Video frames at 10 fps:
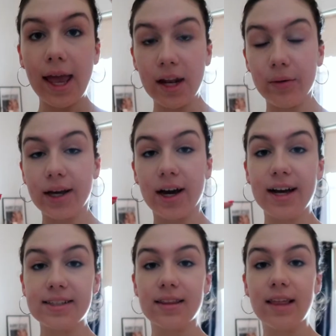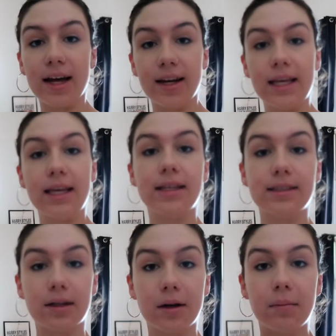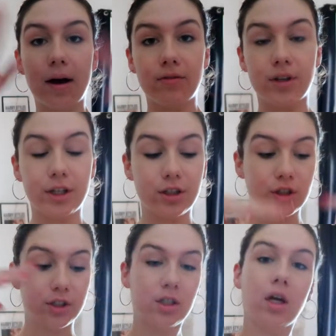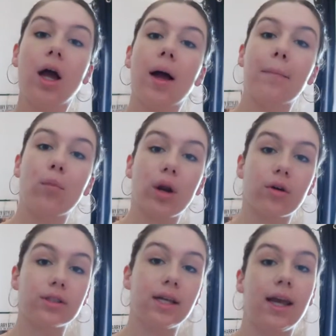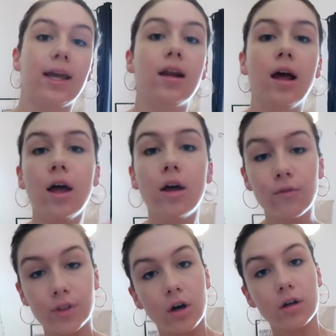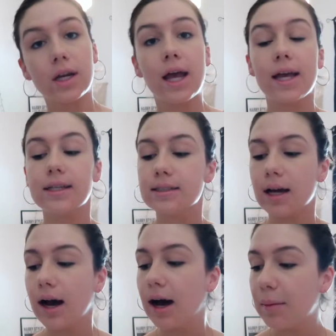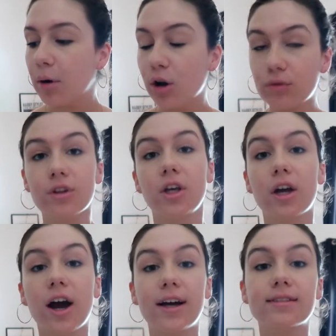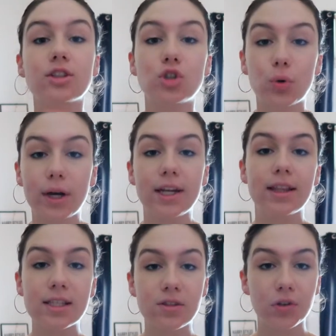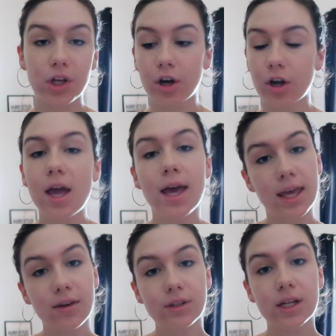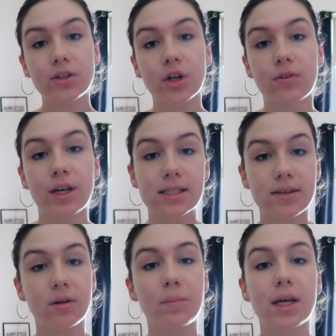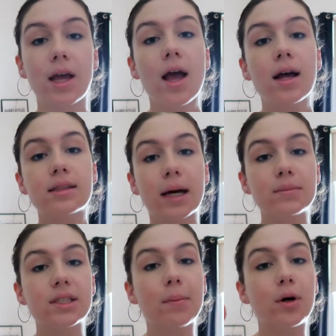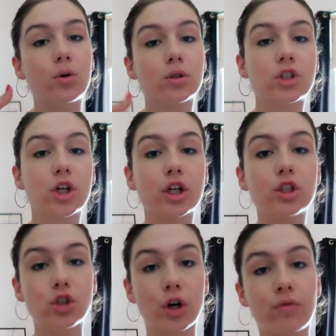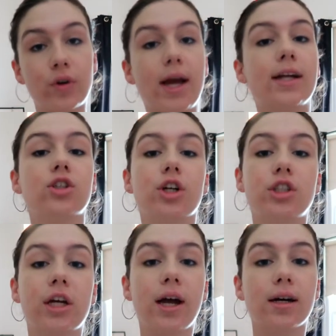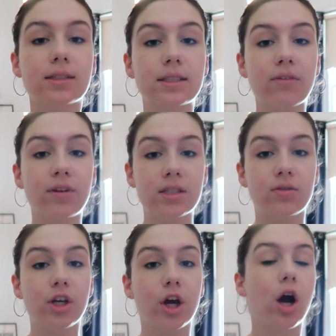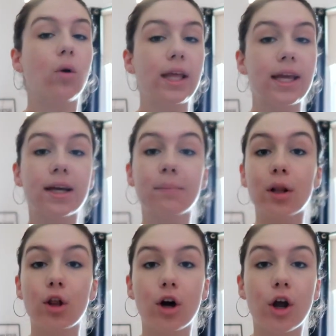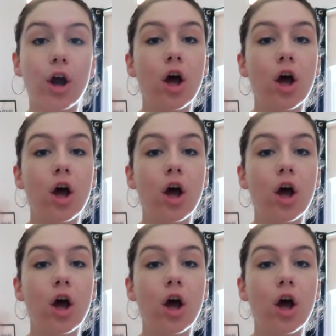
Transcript: Anyway guys, that is my finished morning routine for the holidays. Hopefully you guys enjoyed this video. If you did, don't forget to give it a big thumbs up, and also don't forget to go check out Stephanie's video. I'll link it below.